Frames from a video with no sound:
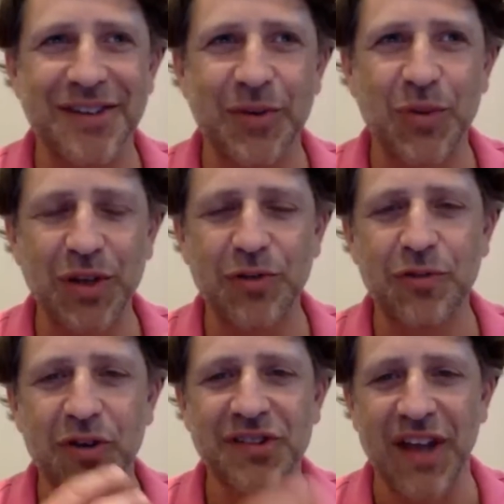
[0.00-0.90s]
when you
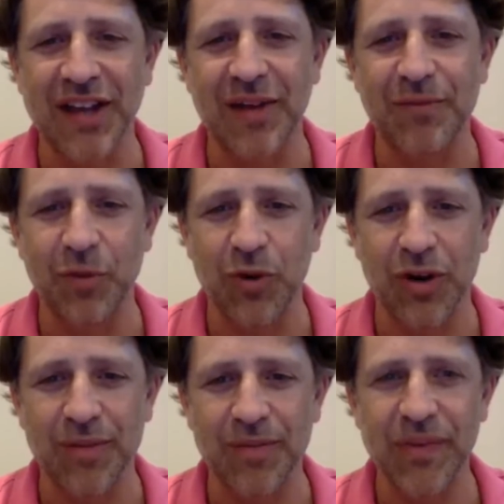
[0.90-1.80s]
first sign up for
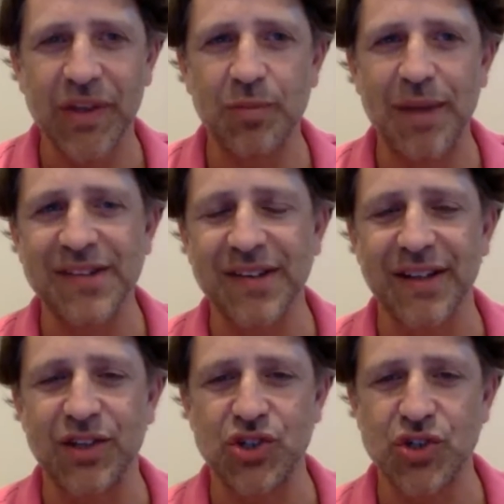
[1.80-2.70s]
it, you
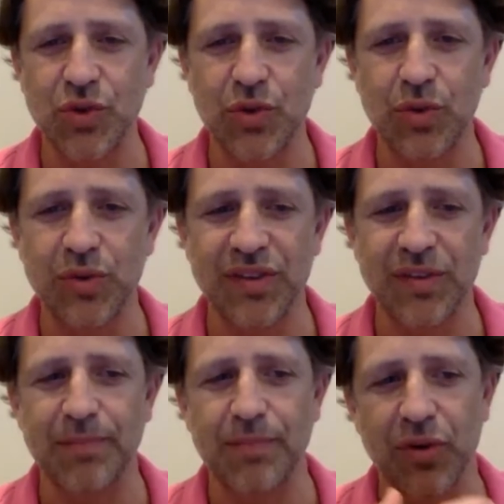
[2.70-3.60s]
basically choose
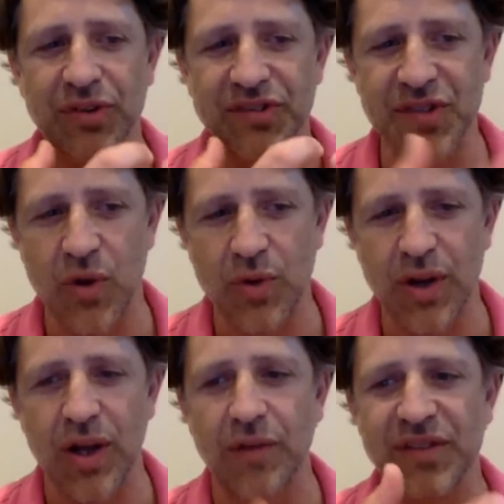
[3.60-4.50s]
the
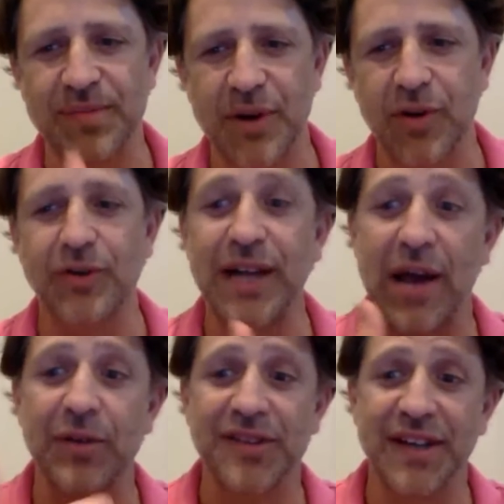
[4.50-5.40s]
persona of Spiro and
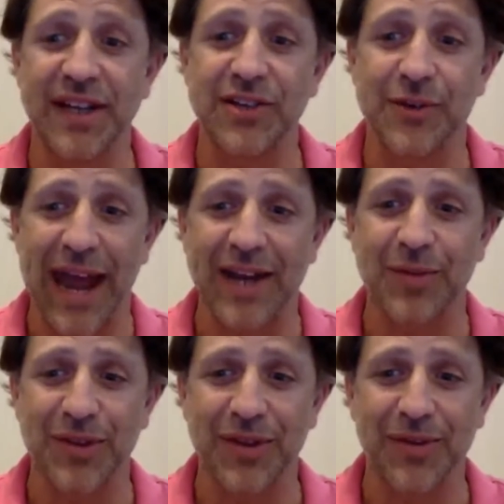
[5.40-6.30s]
how it's going to
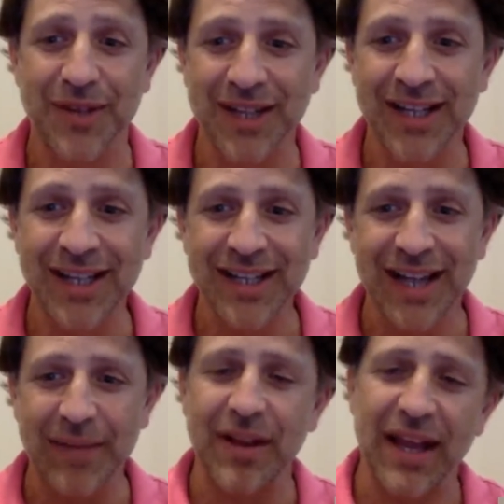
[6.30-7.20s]
interact with you.
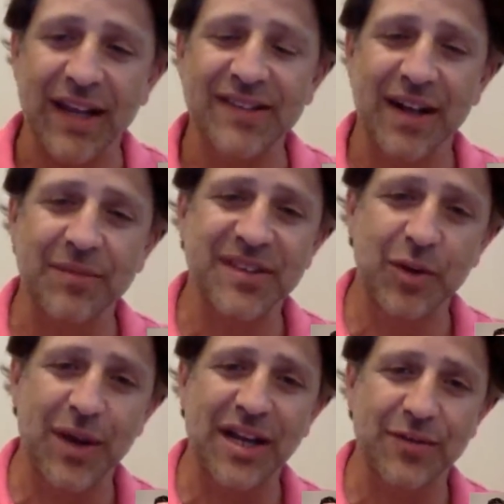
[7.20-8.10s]
Like I said, I'm
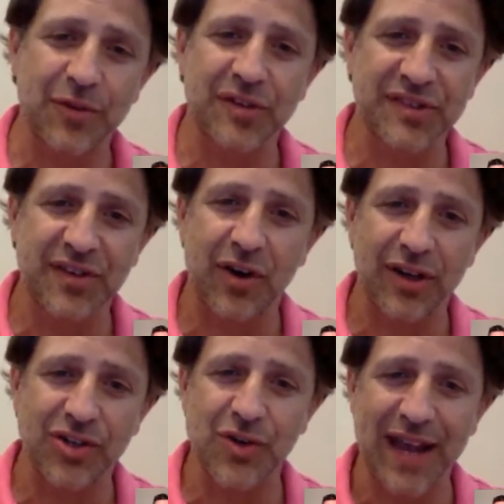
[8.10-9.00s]
still waiting for
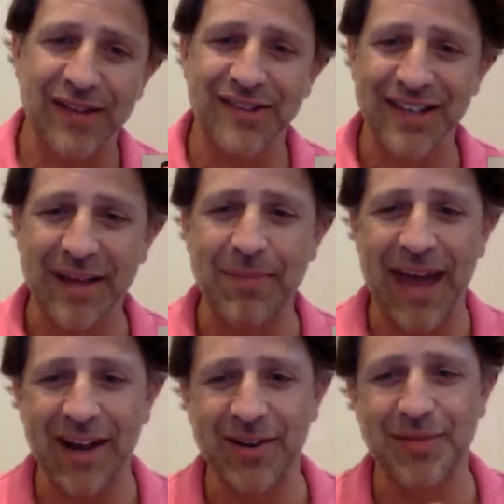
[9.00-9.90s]
Scarlett Johansson to get
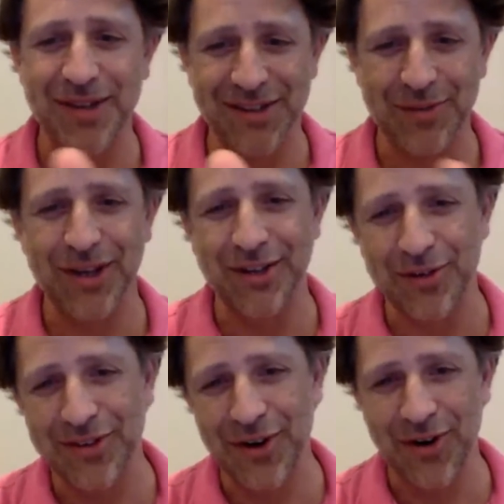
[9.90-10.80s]
back to me so we can
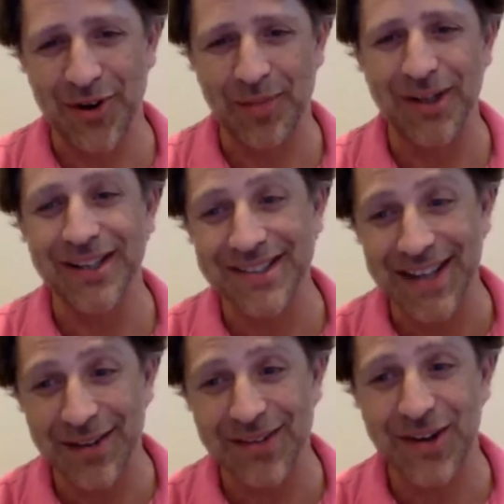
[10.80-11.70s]
use her. But
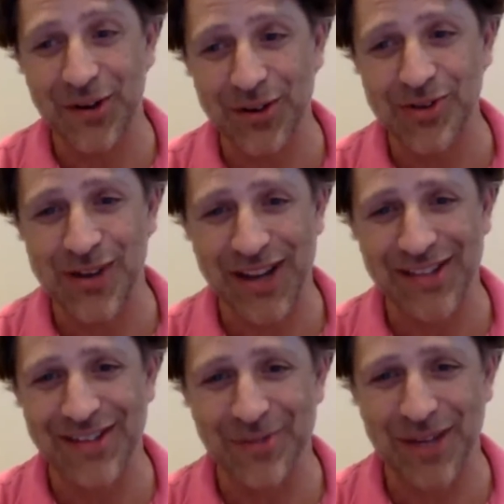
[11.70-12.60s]
instead of Scarlett
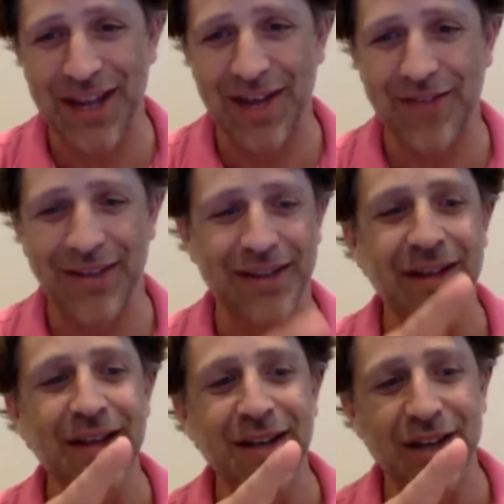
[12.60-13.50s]
Johansson, we have
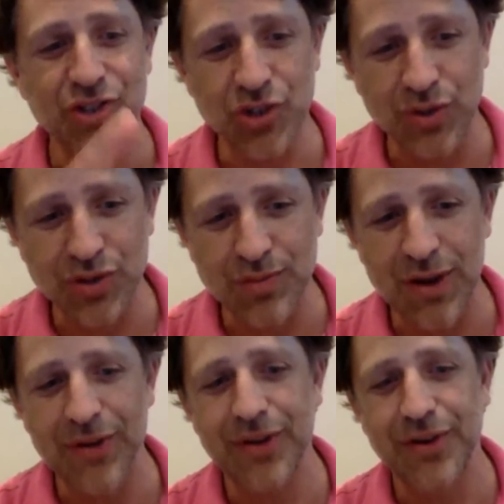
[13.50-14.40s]
a Jewish
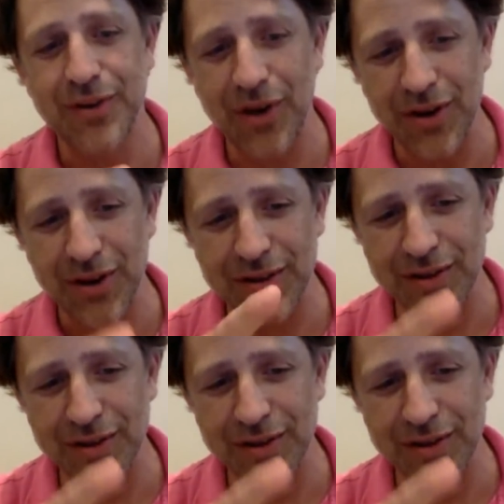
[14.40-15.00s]
mother, a